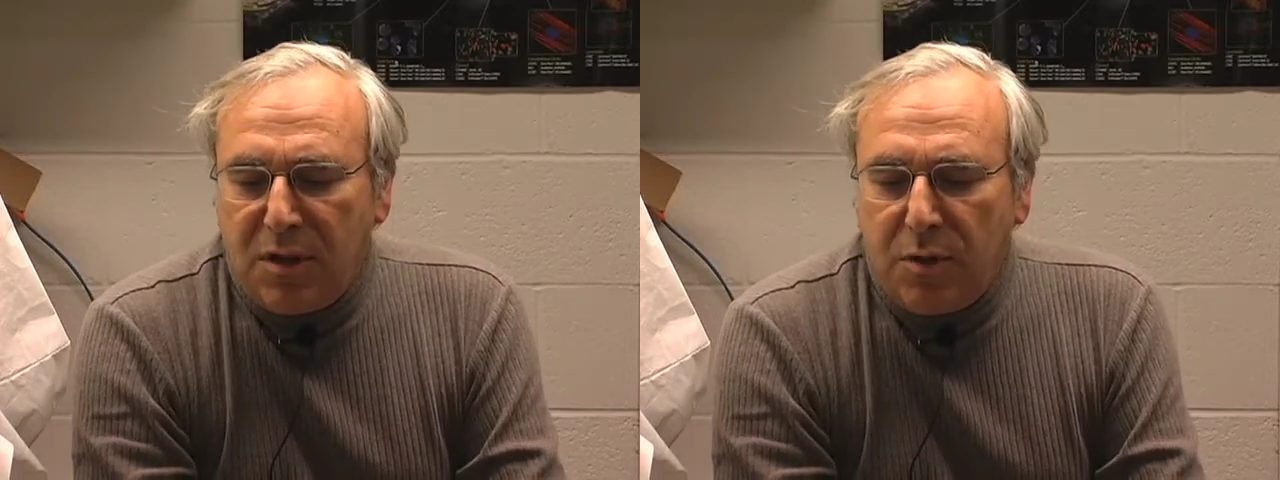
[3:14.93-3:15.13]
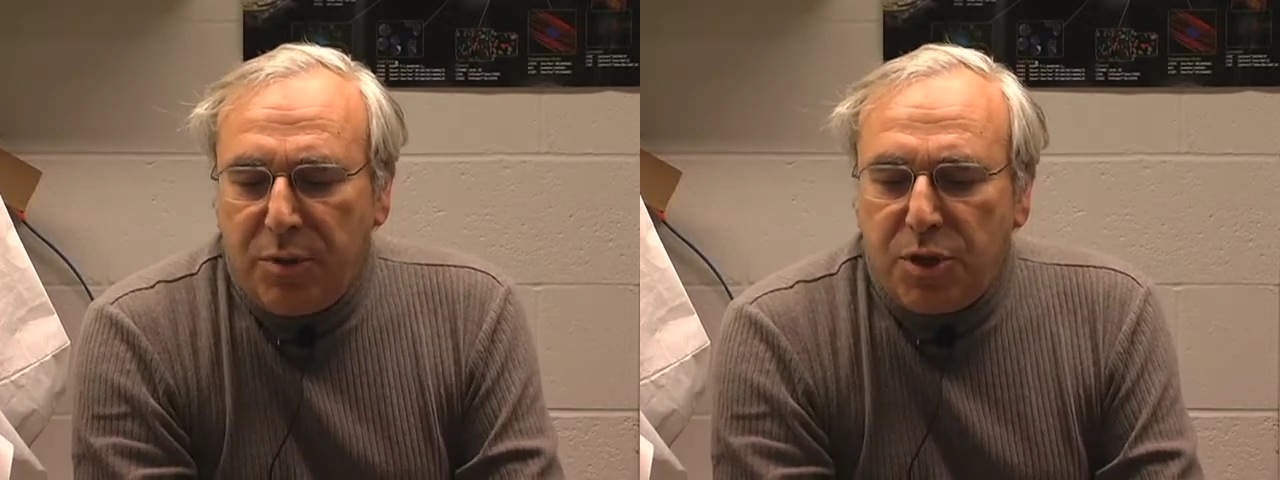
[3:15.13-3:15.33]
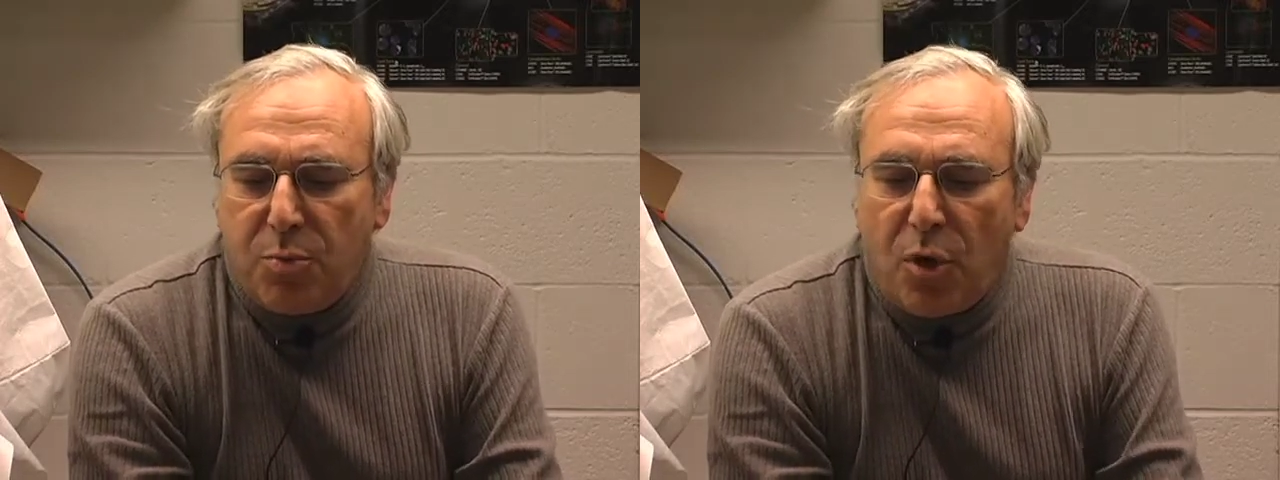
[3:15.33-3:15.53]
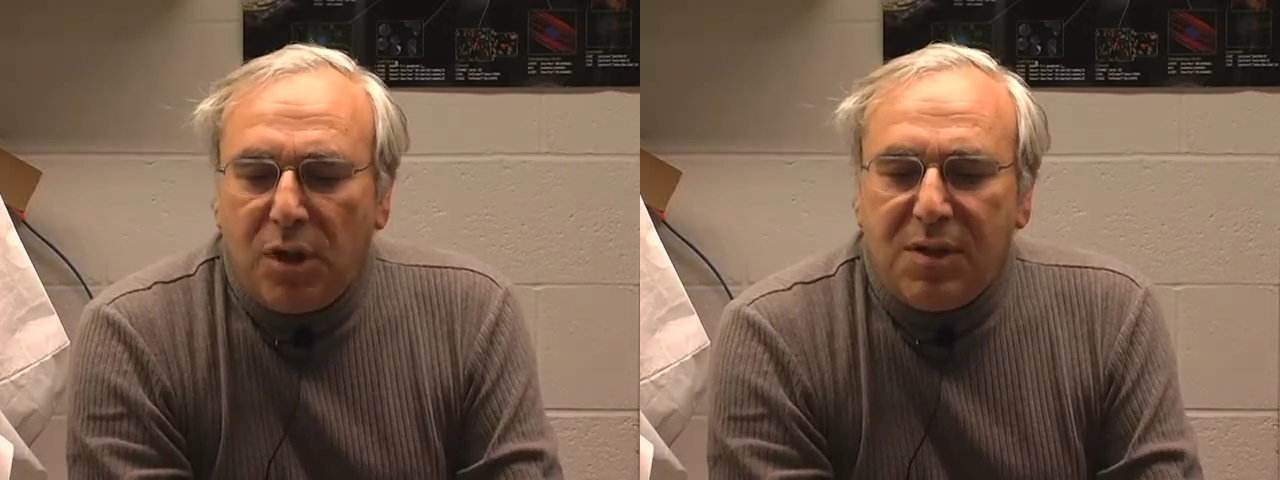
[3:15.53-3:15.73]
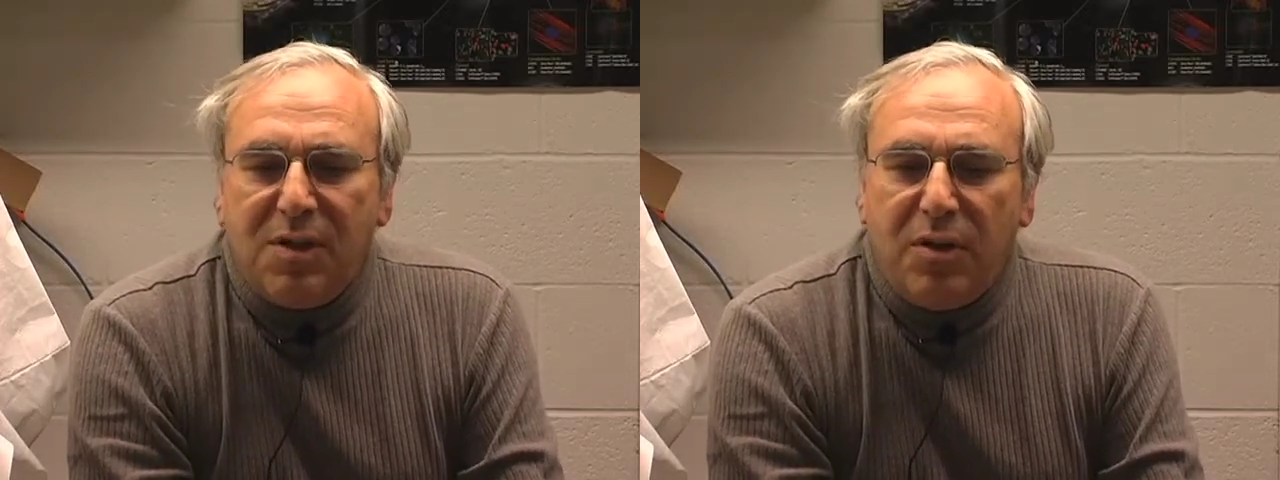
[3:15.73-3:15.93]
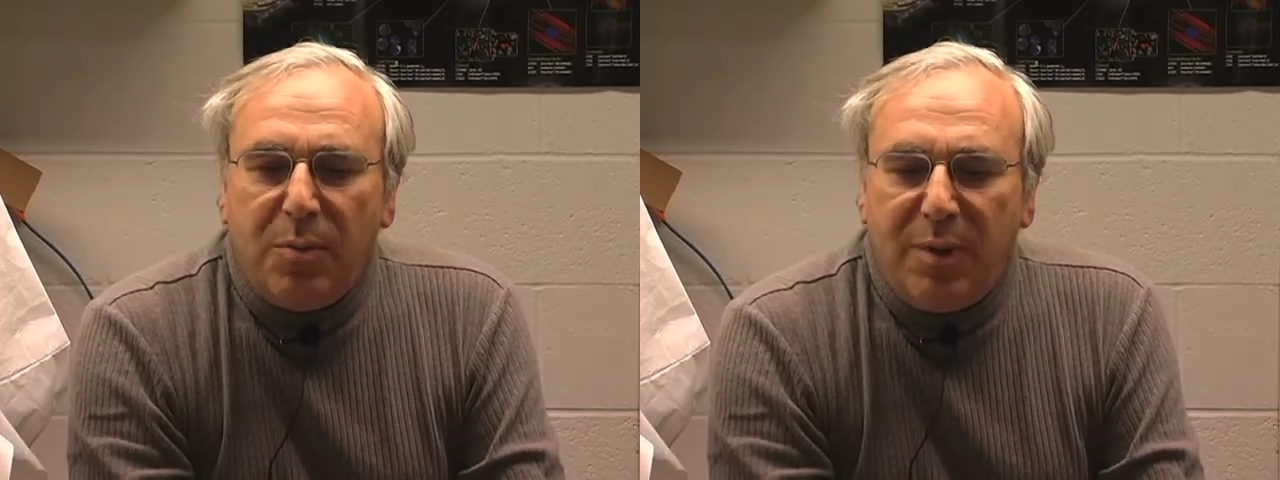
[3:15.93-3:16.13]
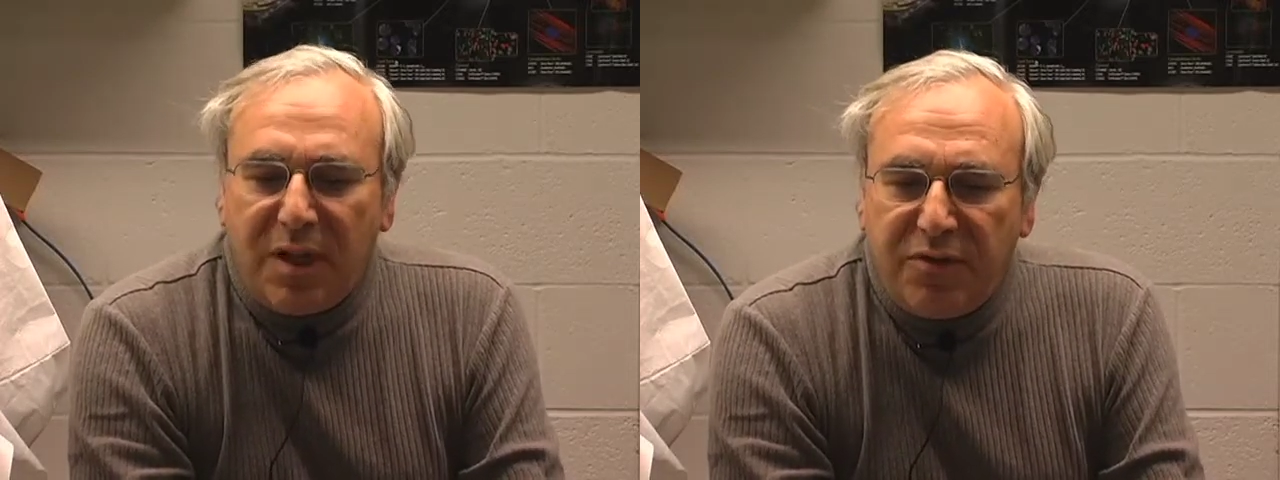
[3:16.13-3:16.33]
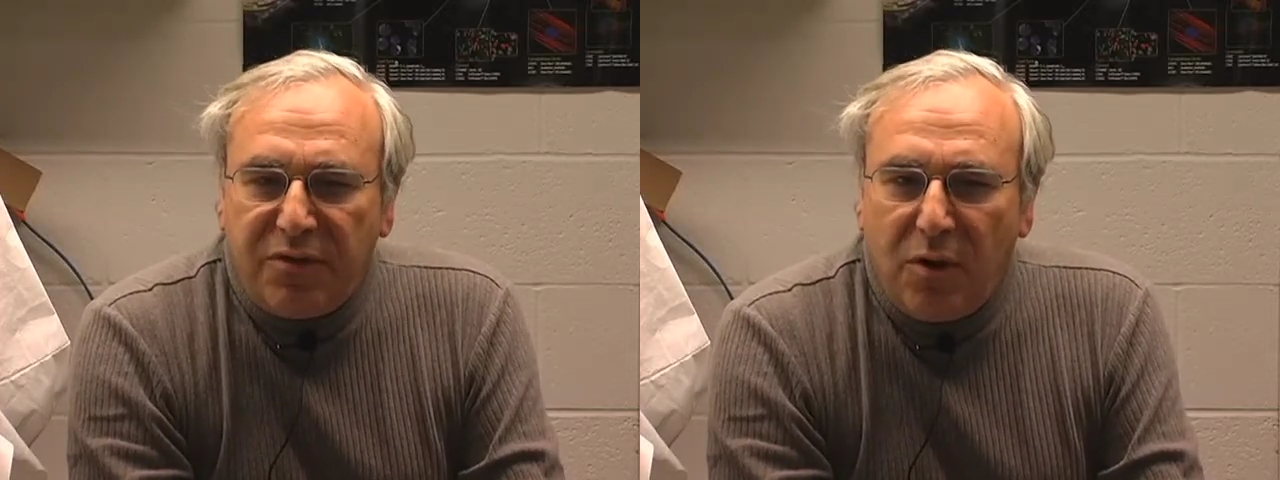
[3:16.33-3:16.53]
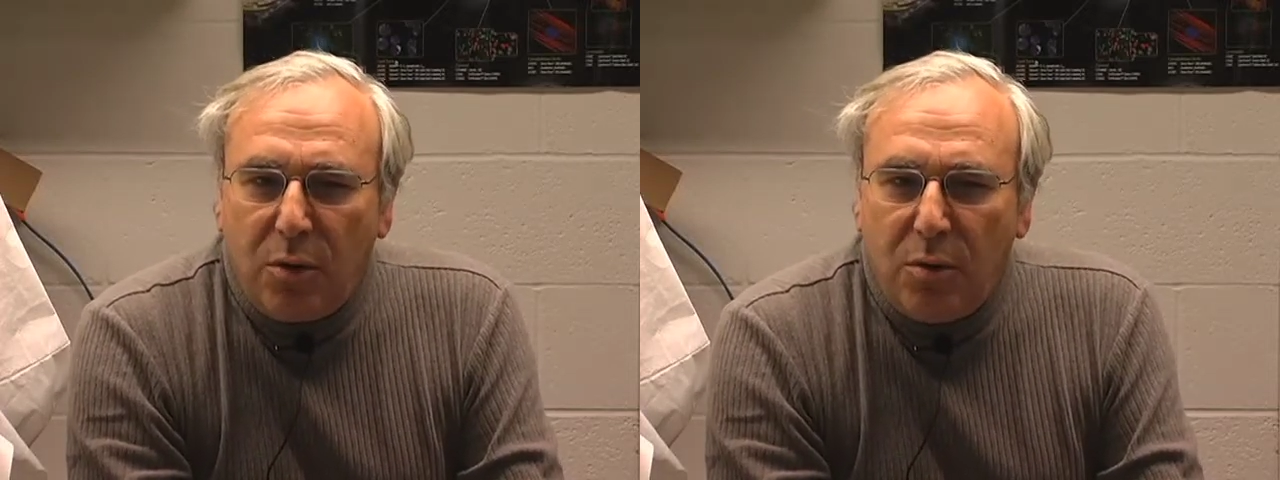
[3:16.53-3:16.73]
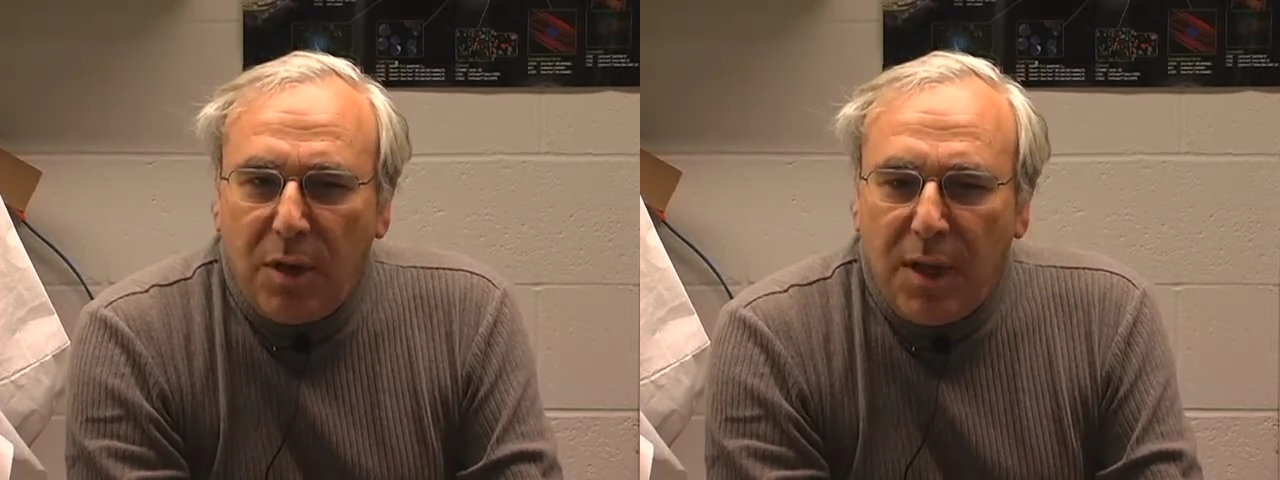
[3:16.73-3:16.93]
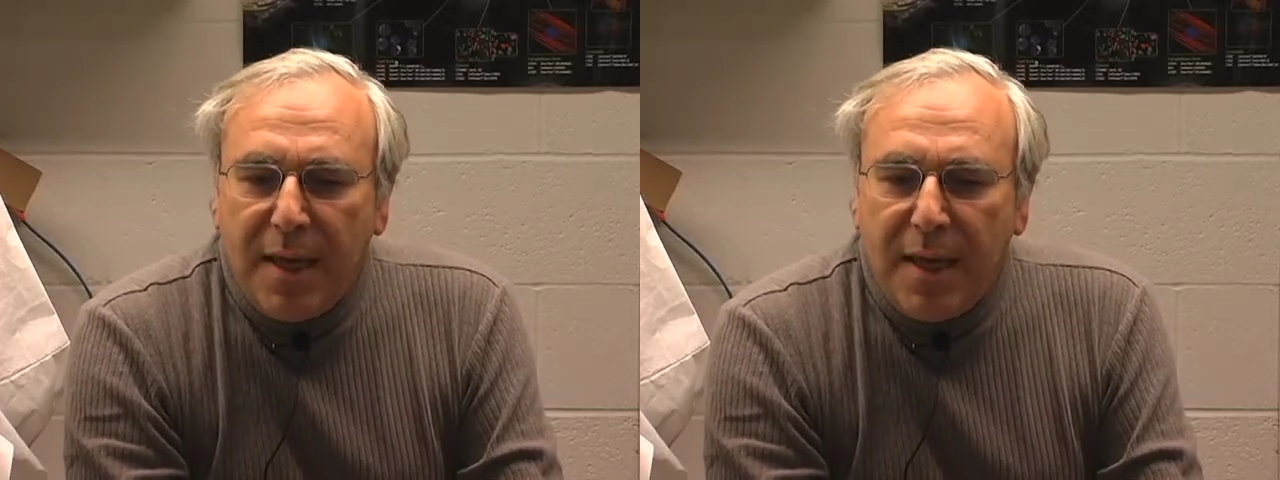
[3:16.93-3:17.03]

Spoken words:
which models the blood flow,